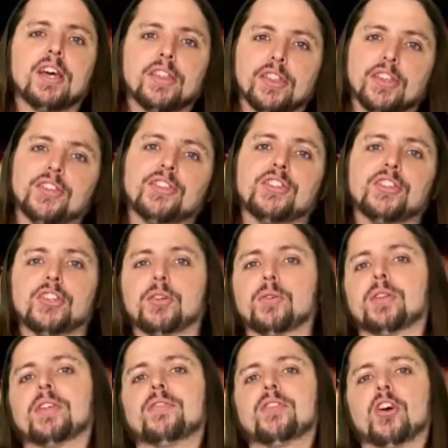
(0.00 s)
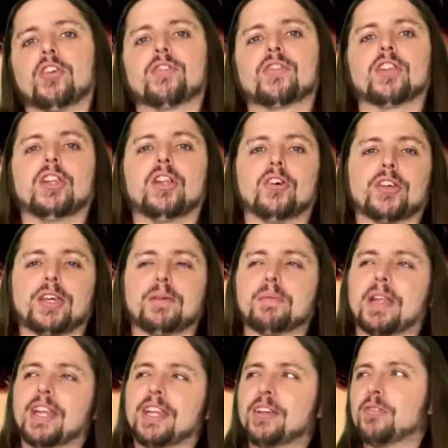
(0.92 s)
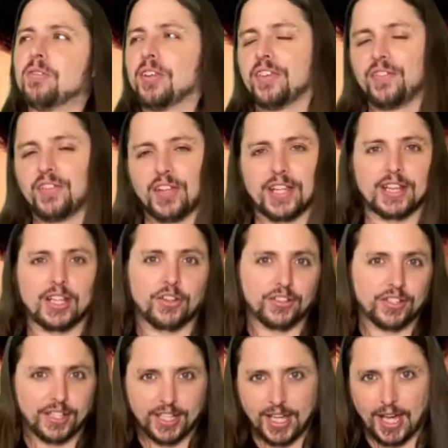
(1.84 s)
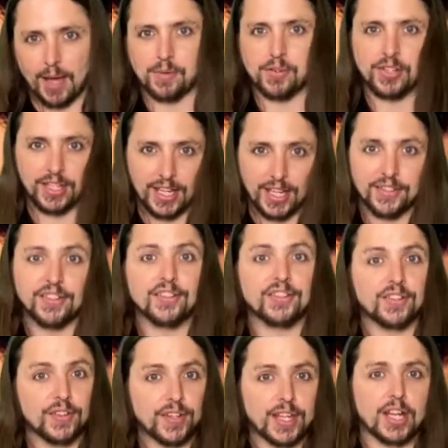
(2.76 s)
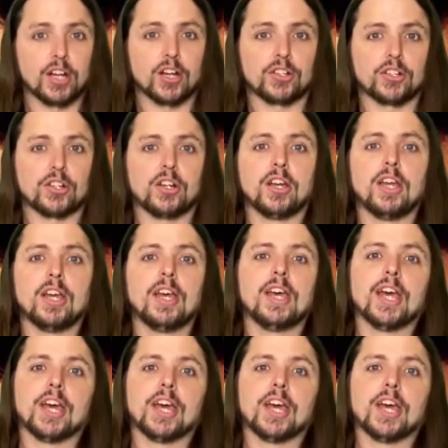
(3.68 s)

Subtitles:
this suit with the vote for Loki, but I didn't really feel like that was going to capture the essence of the character